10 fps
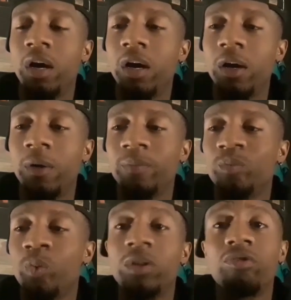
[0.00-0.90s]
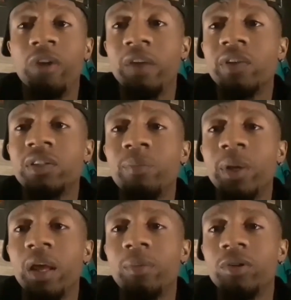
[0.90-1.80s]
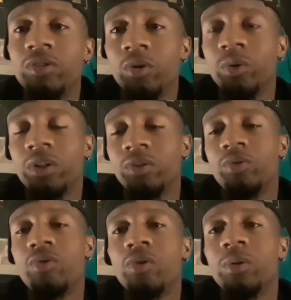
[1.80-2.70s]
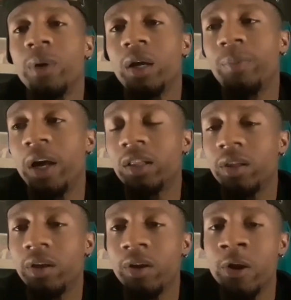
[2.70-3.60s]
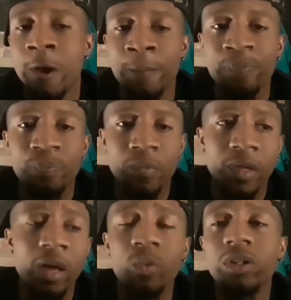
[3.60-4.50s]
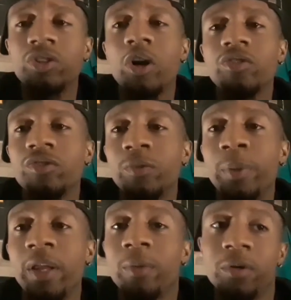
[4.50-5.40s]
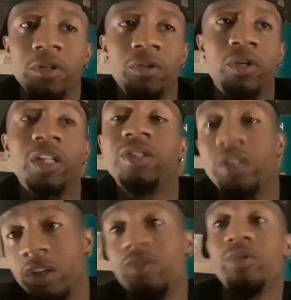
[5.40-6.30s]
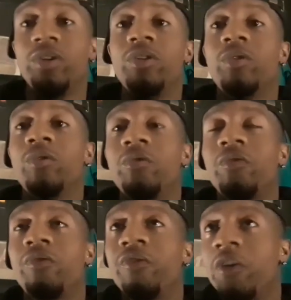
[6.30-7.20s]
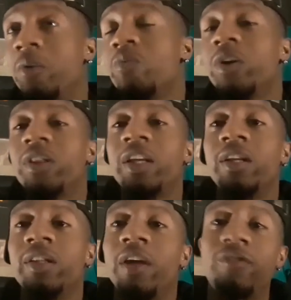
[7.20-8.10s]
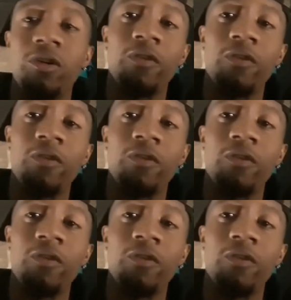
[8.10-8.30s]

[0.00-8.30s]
what the Ravens have been able to do with their new quarterback back there, and what the Chargers have been able to continue to do from what they left